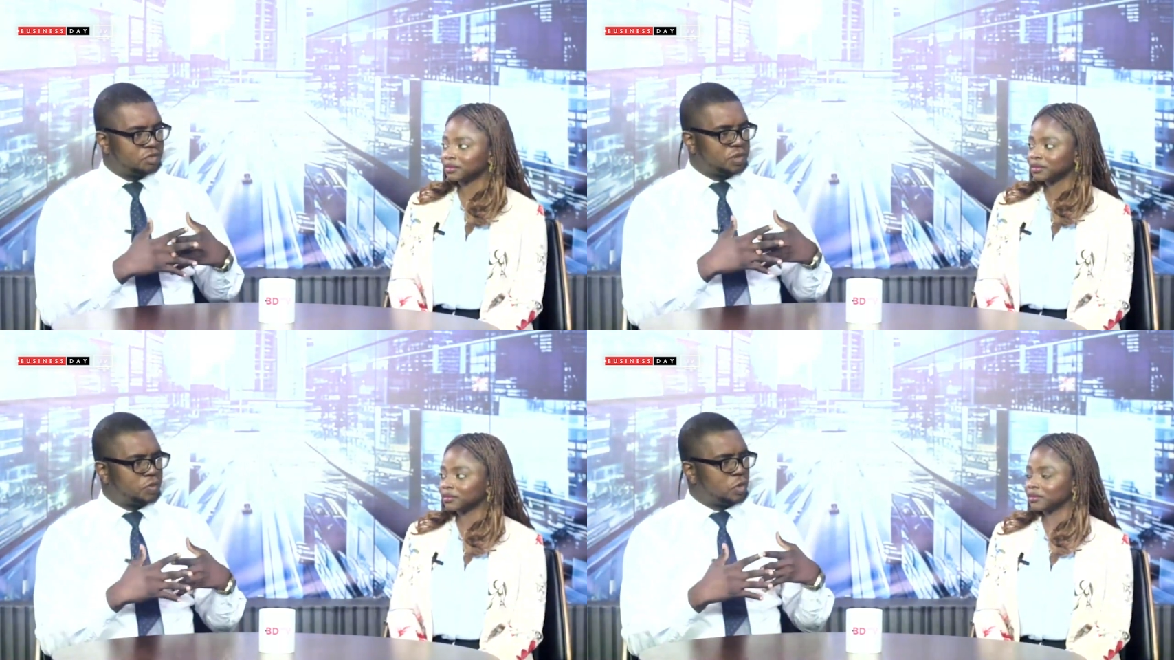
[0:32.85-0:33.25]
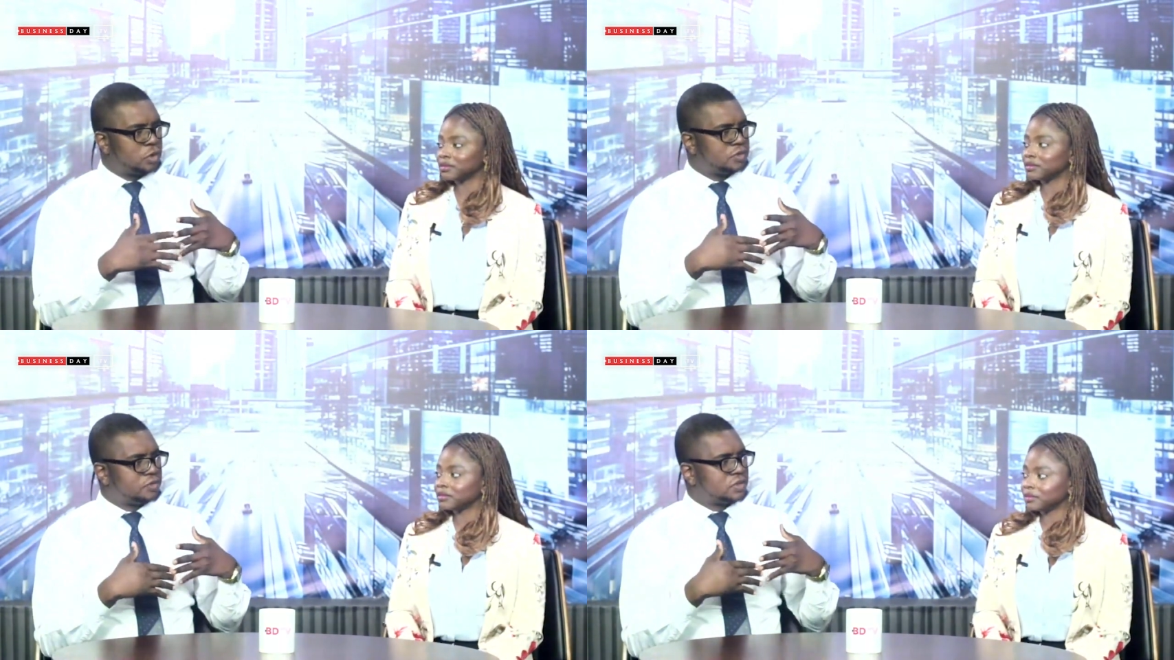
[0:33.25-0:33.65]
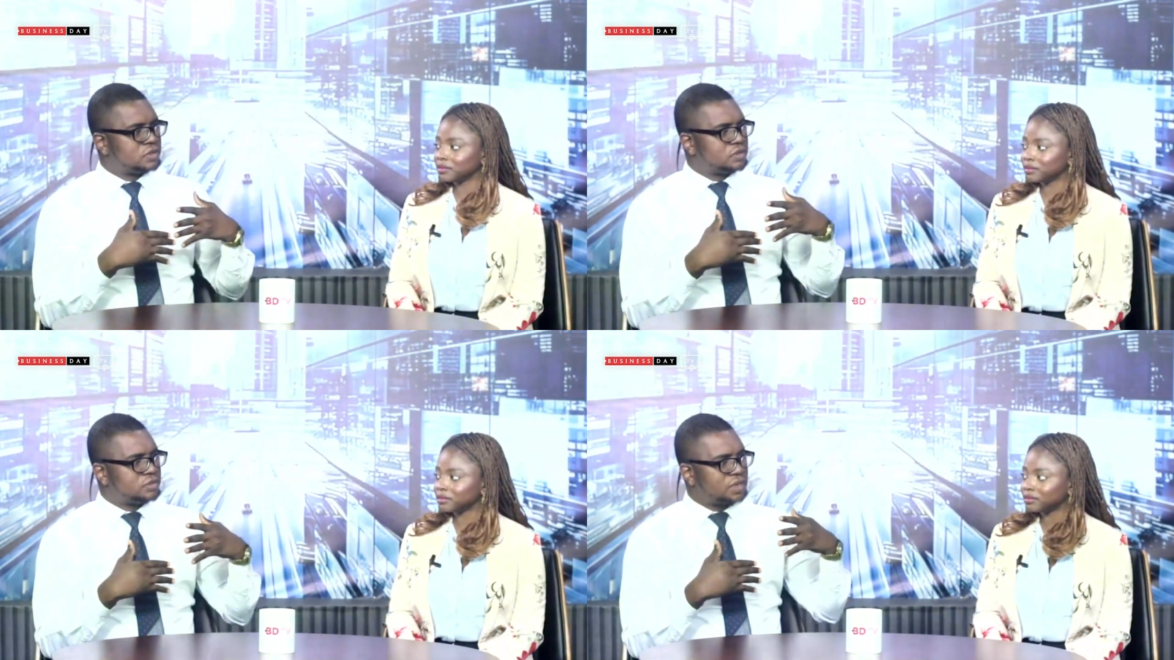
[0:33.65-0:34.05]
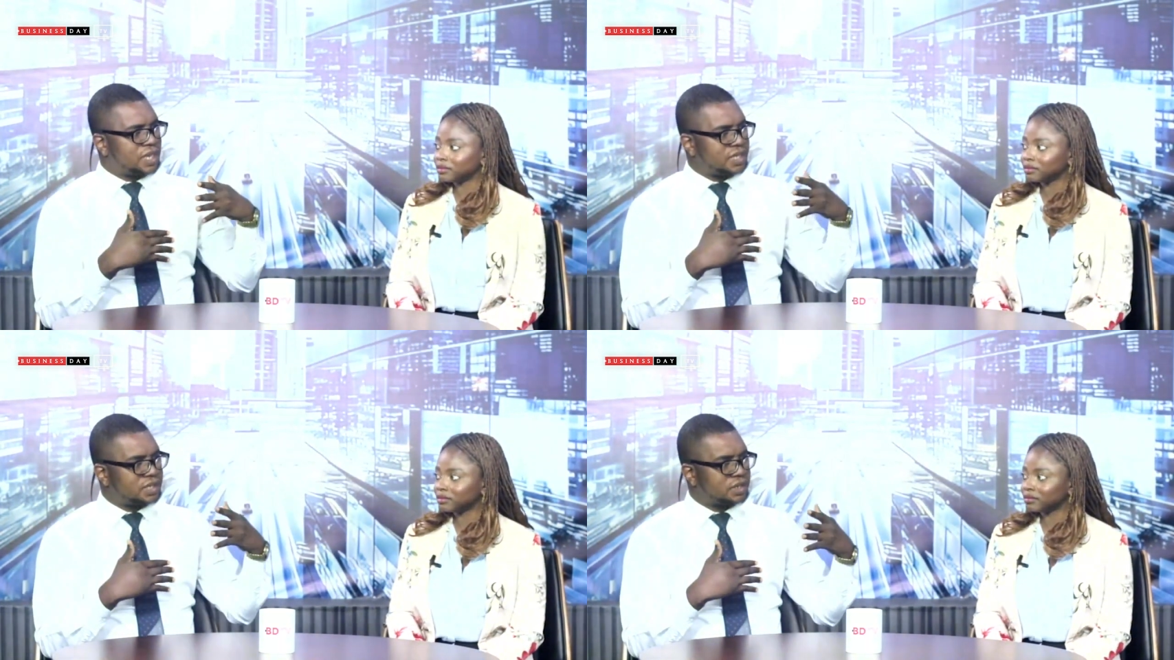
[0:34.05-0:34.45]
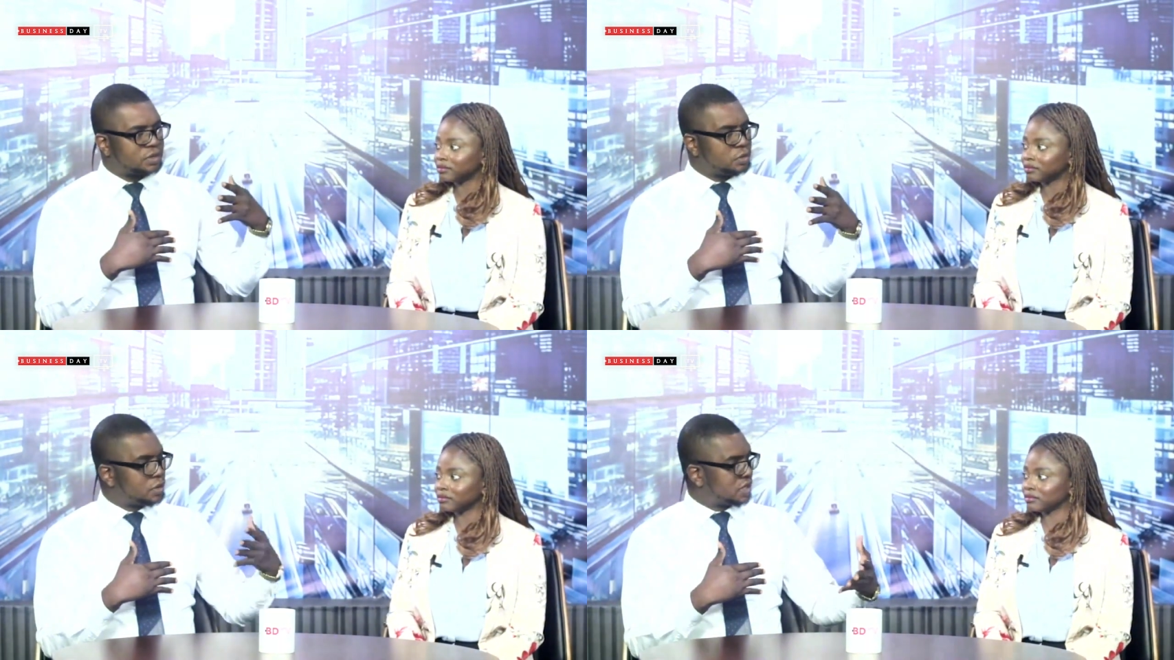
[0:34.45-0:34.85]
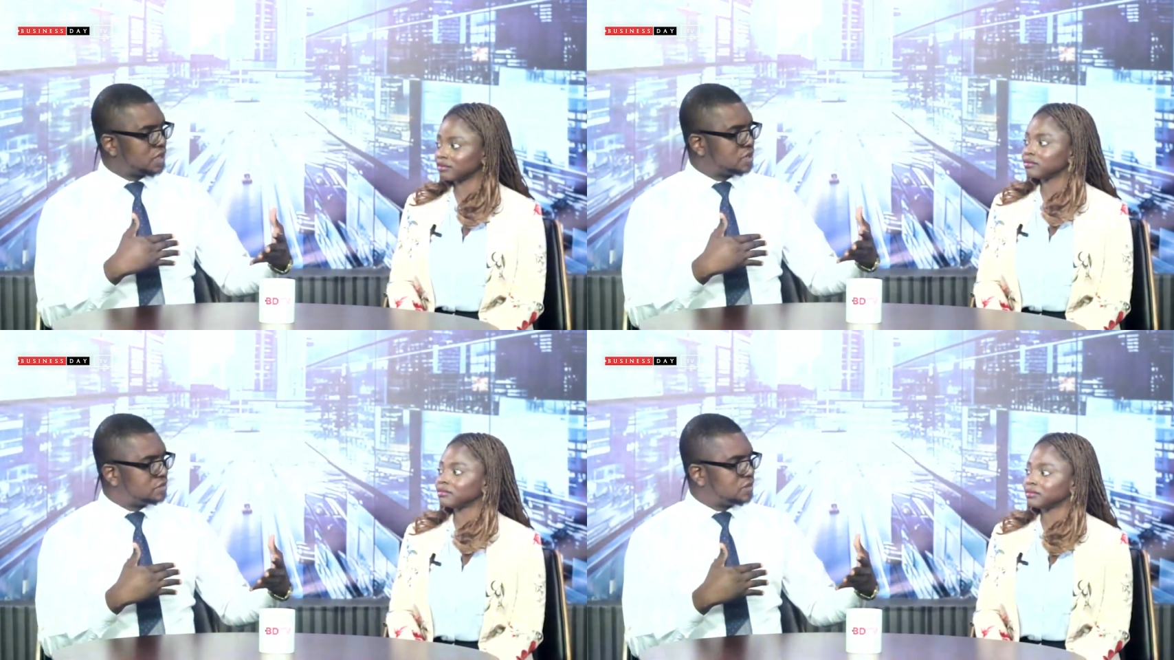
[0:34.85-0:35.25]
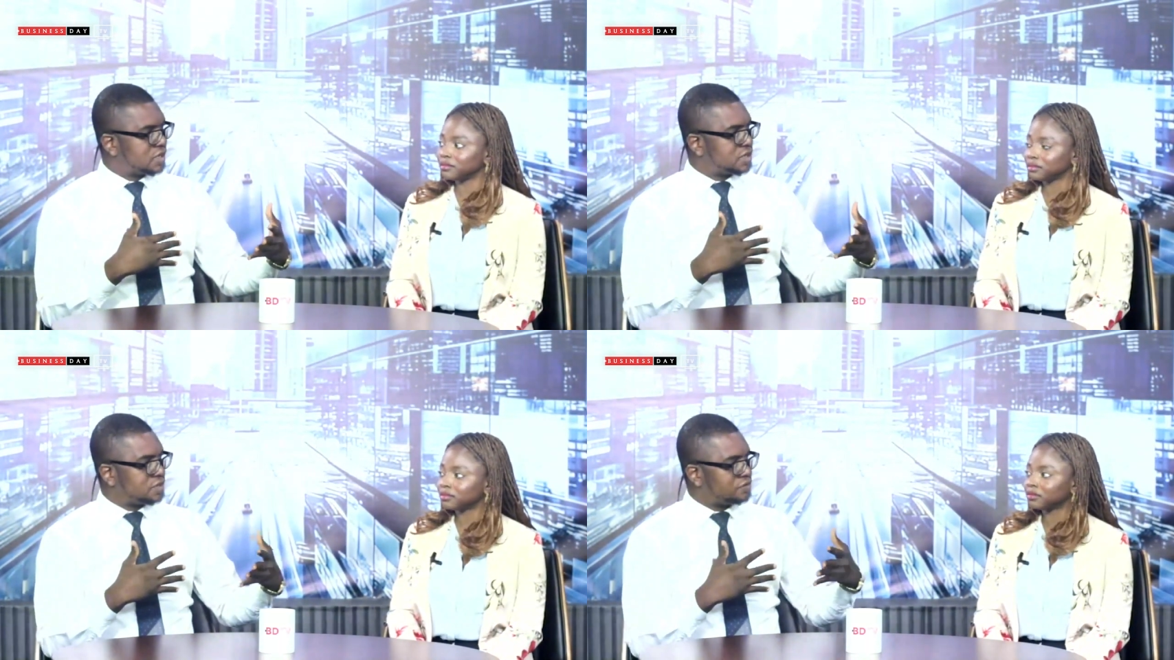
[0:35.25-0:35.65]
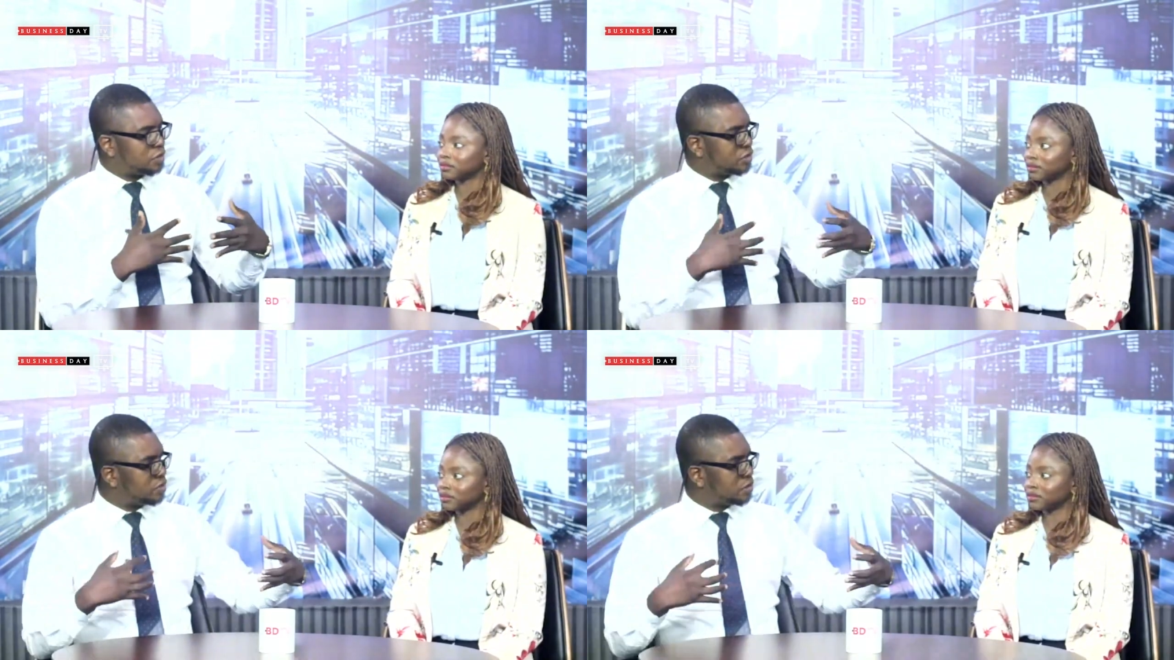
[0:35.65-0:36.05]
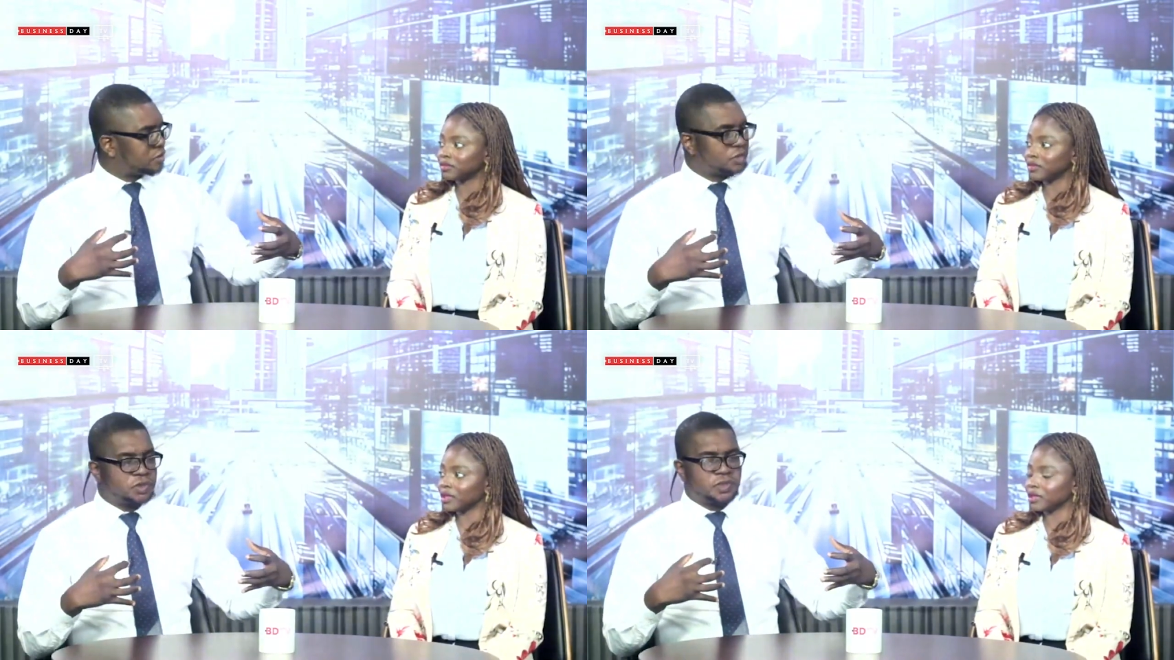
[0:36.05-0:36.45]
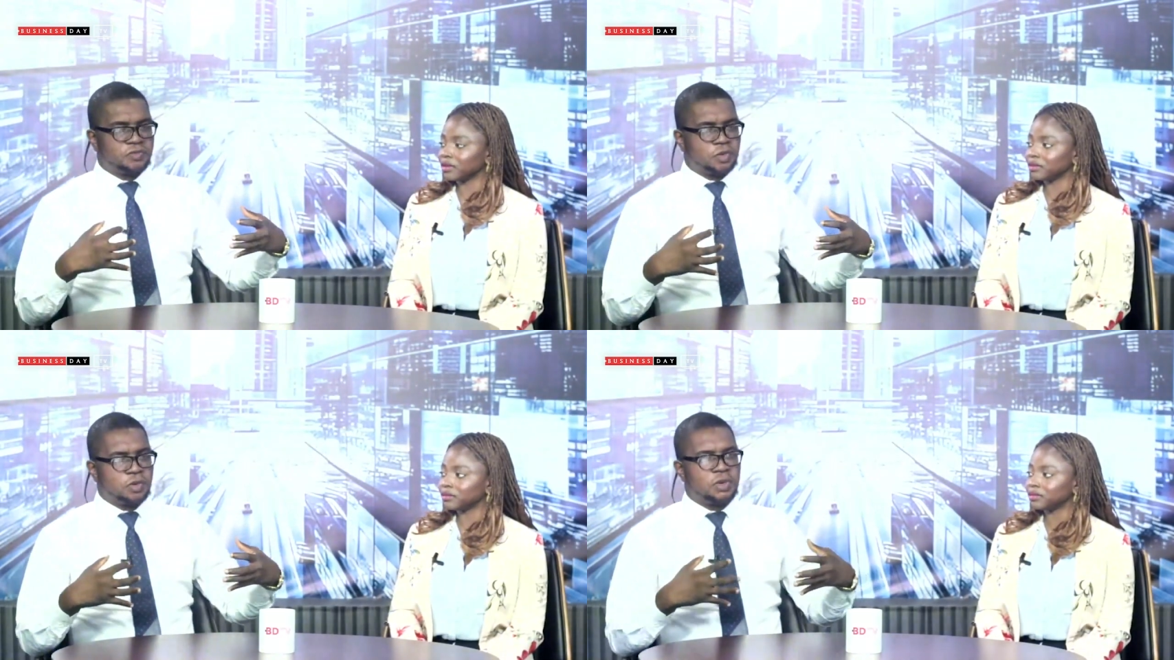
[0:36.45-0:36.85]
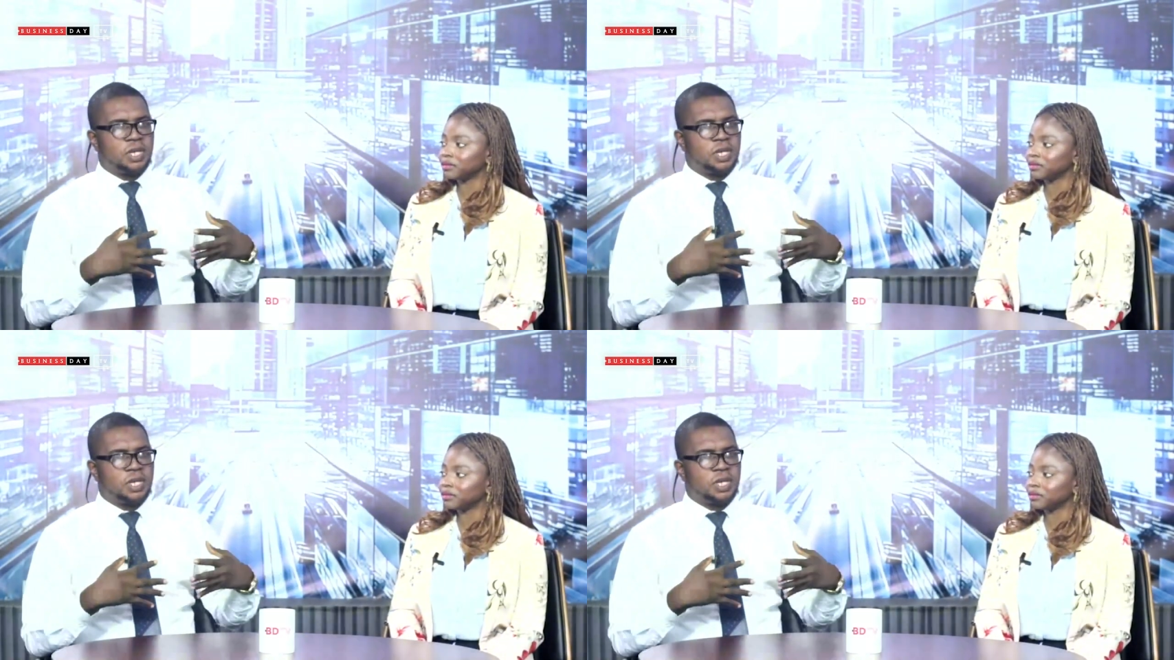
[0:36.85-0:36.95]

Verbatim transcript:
Speaker 1: report for last quarter, that's the first three months of 2024, mm.